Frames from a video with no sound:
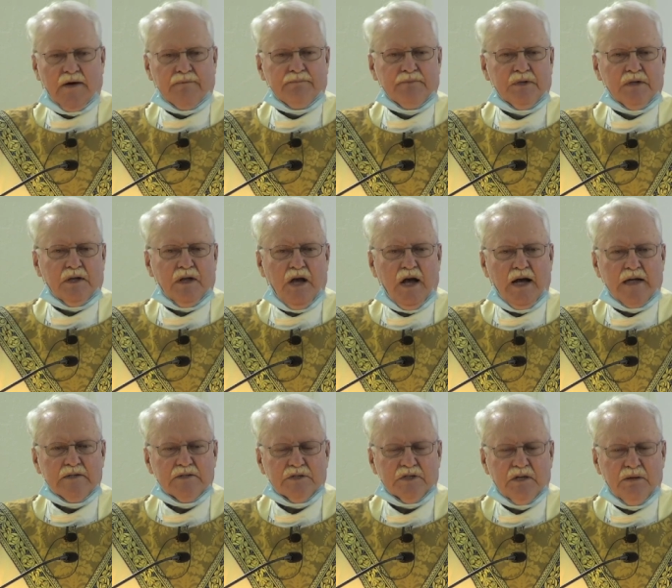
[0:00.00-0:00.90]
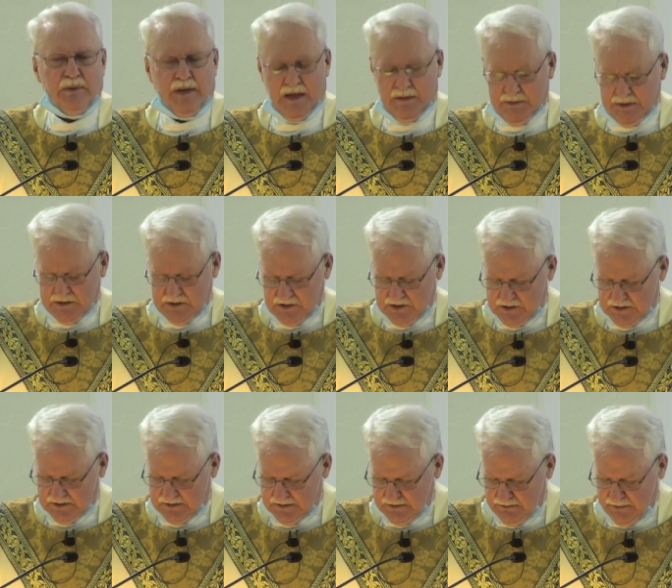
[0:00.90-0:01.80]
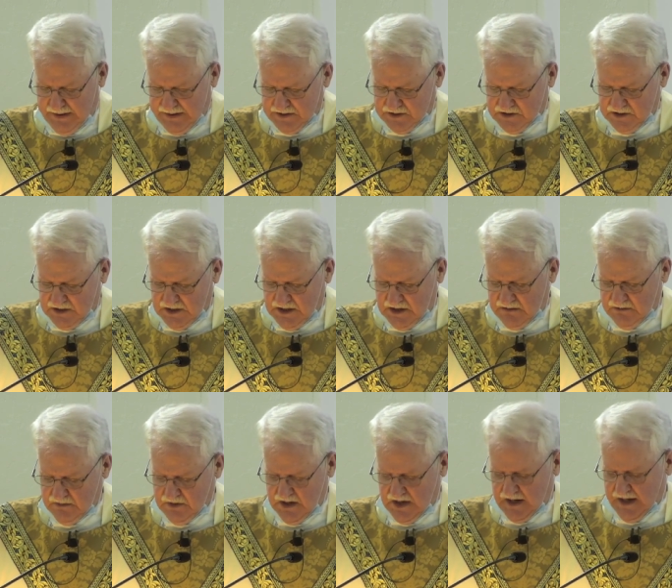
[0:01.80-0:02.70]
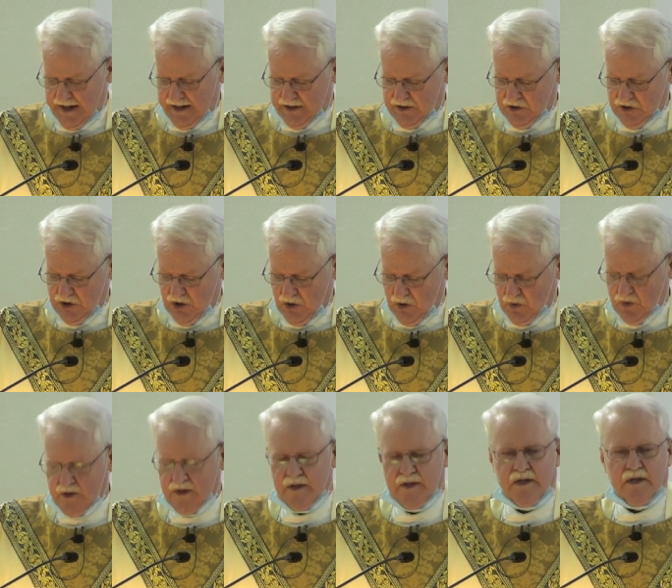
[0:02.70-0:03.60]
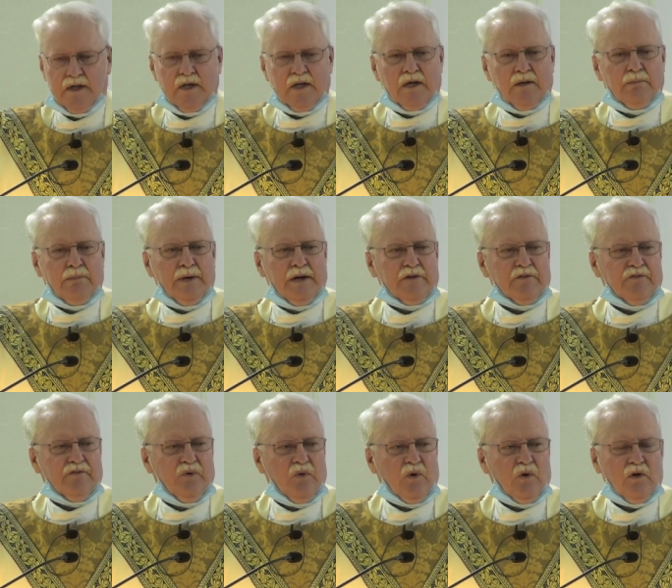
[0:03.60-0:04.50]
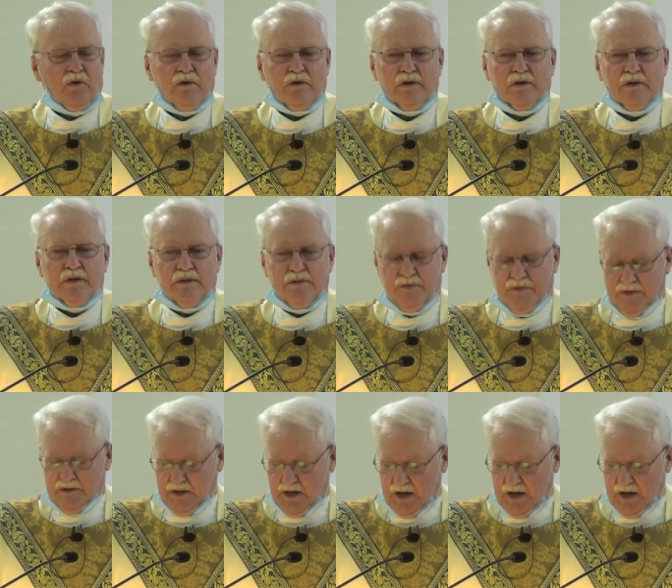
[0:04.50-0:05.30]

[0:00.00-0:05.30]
uh, God's commandments may seem uh, like a yoke, but for